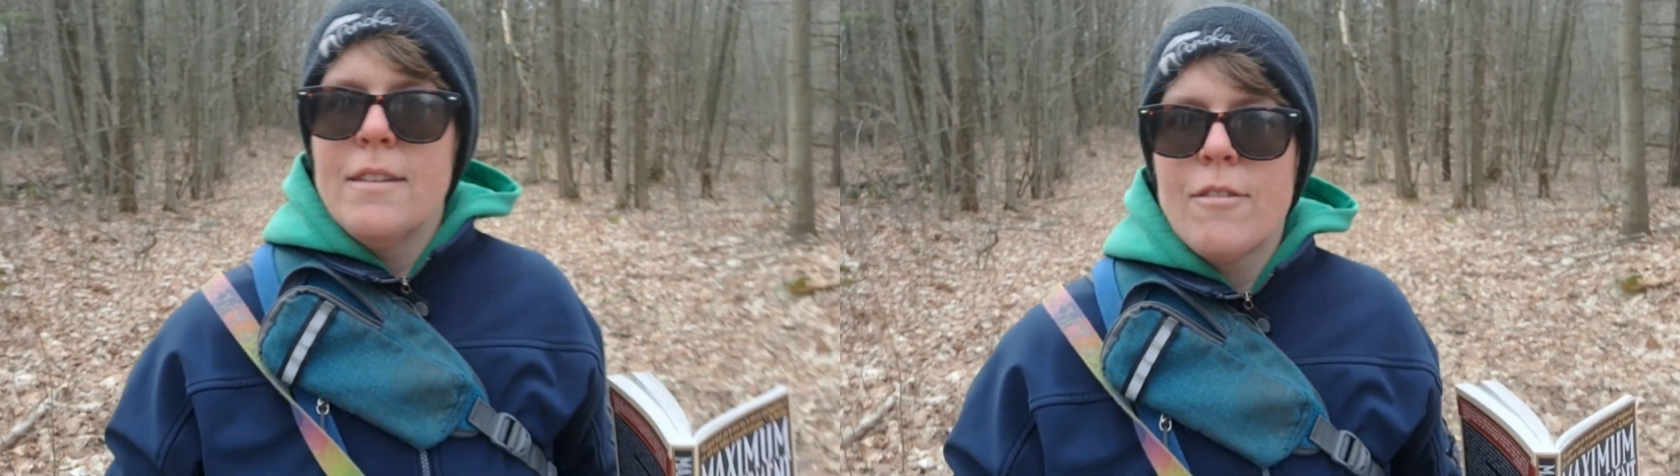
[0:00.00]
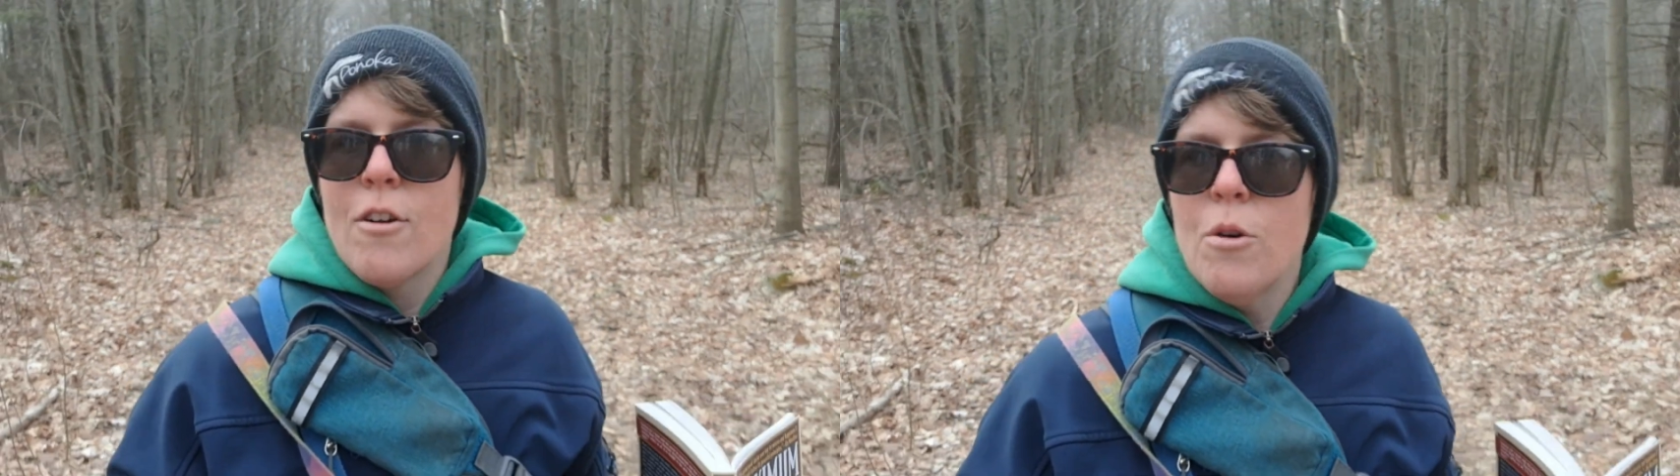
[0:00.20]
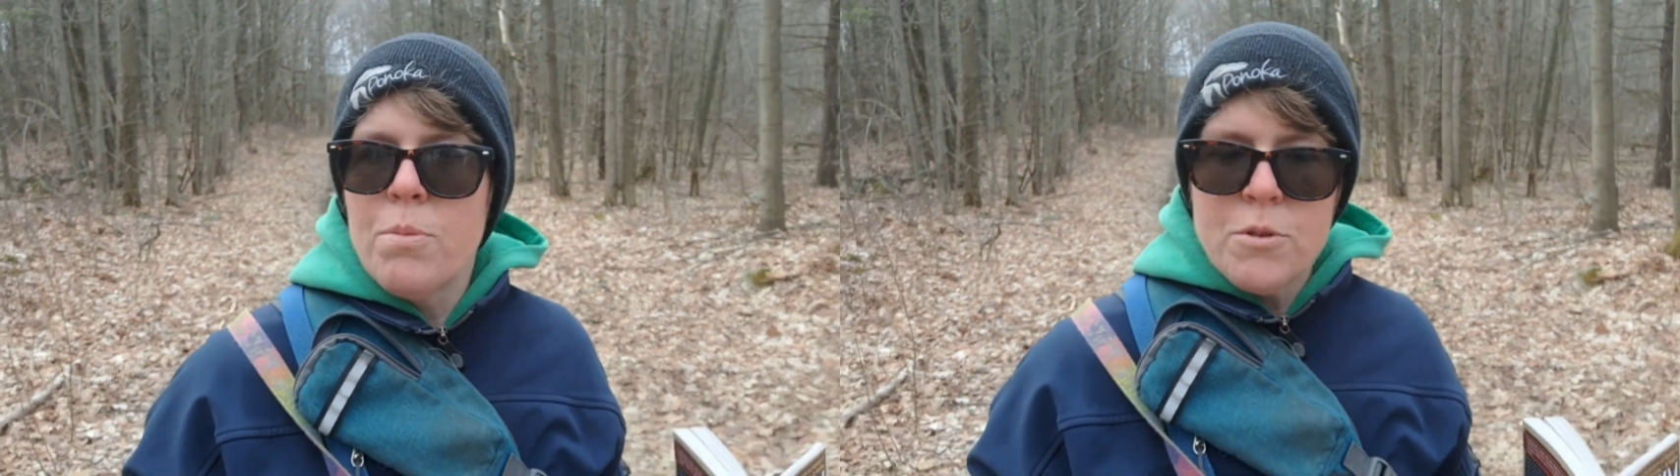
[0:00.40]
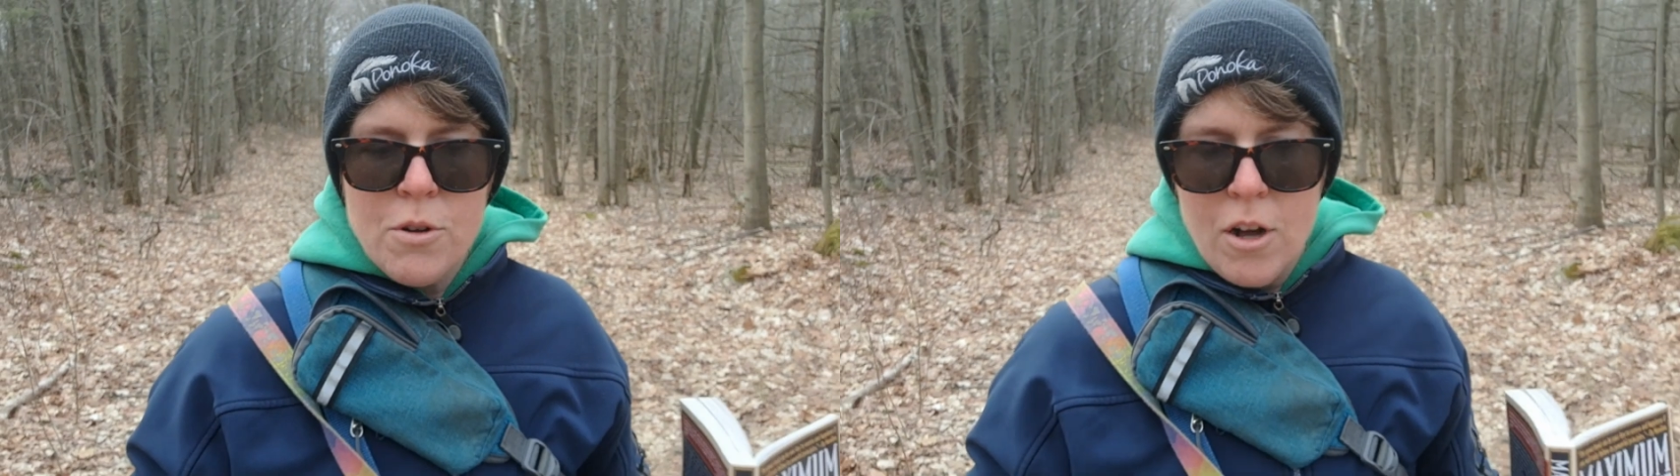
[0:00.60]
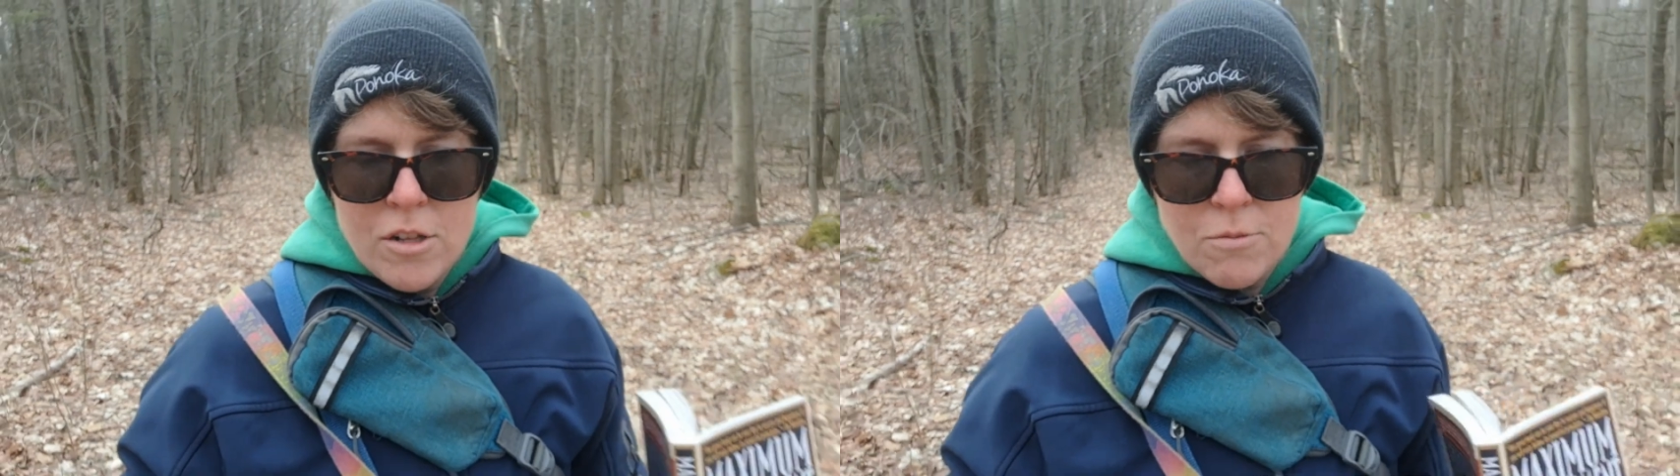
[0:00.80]
They're all blue
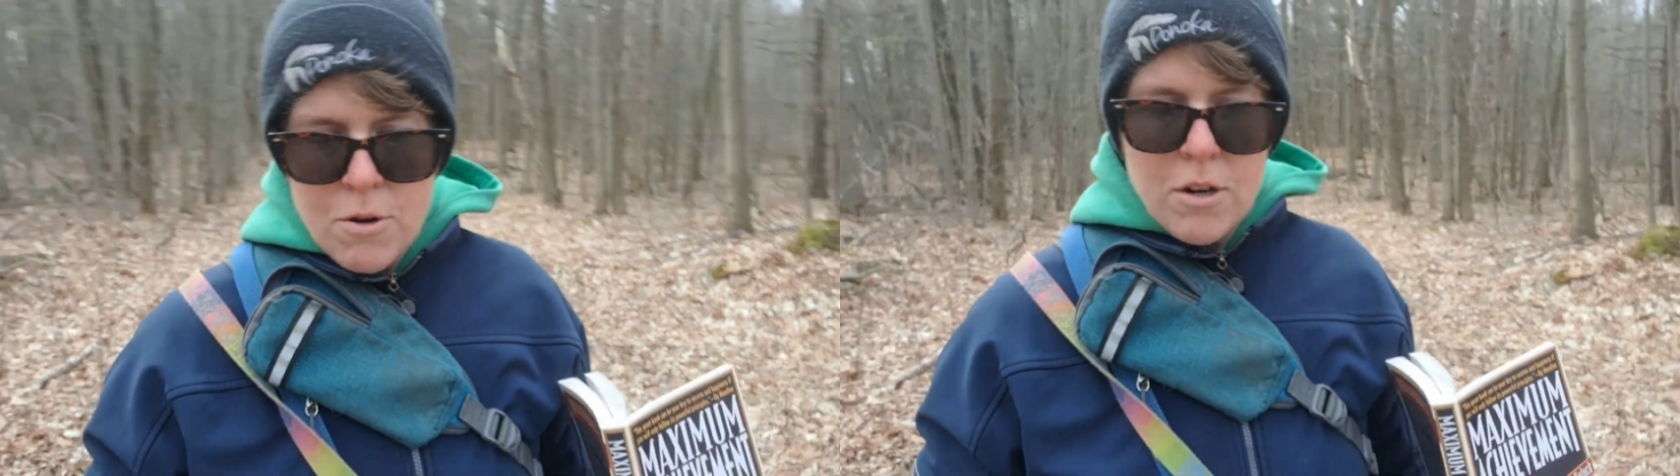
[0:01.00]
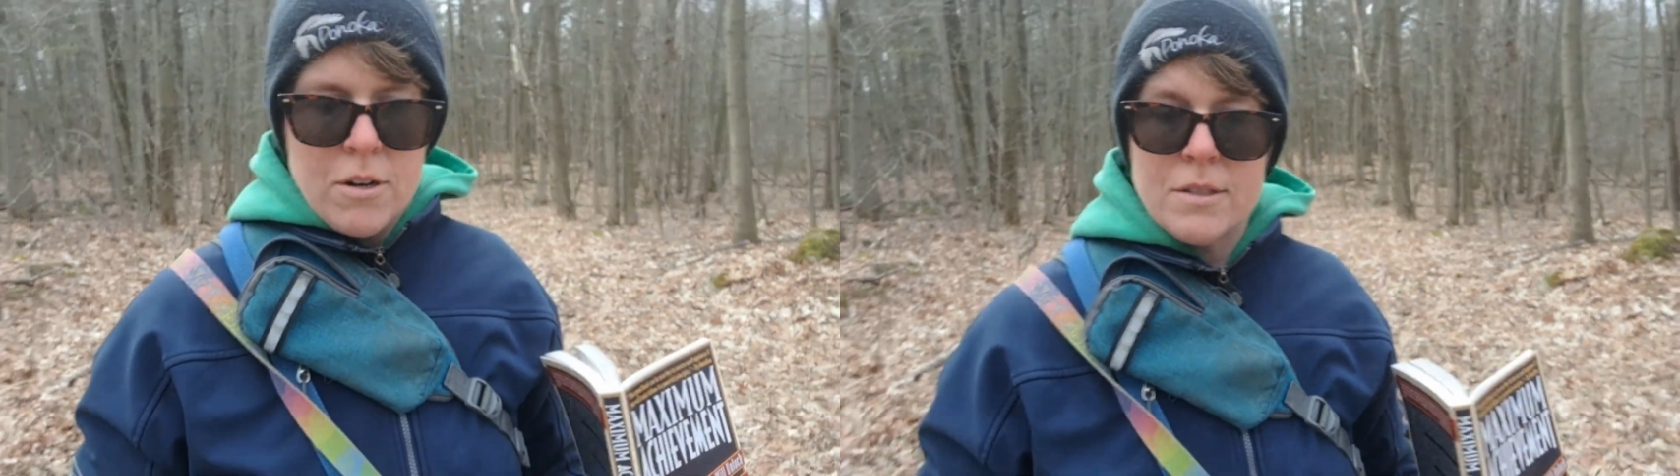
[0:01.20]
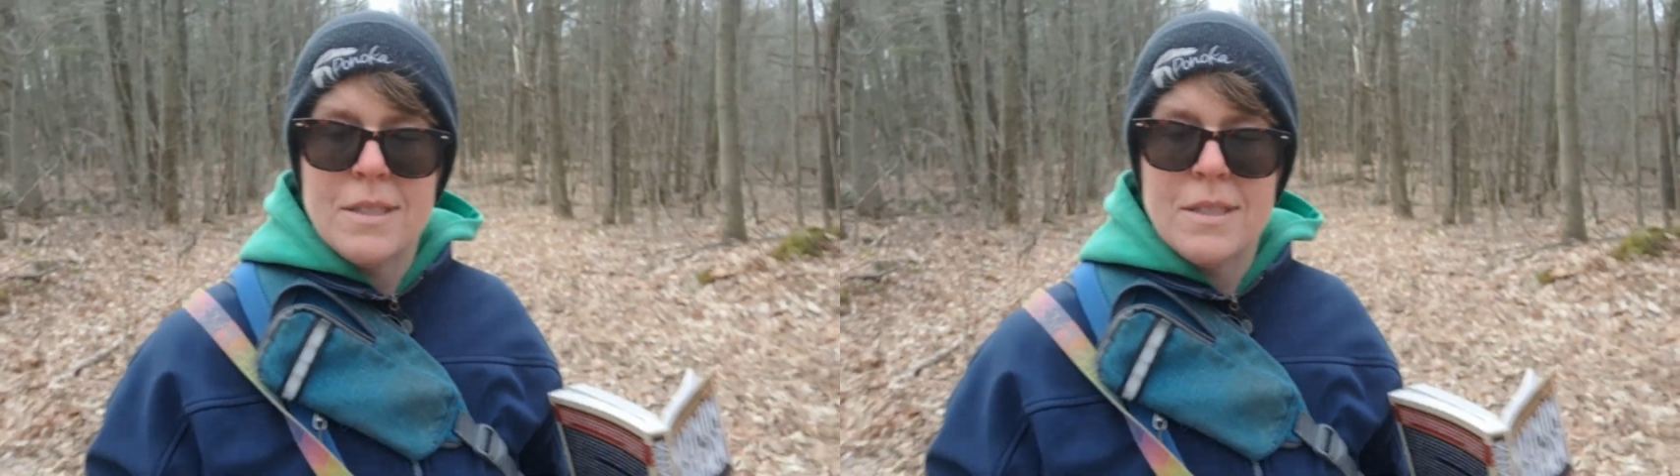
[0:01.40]
collar workers,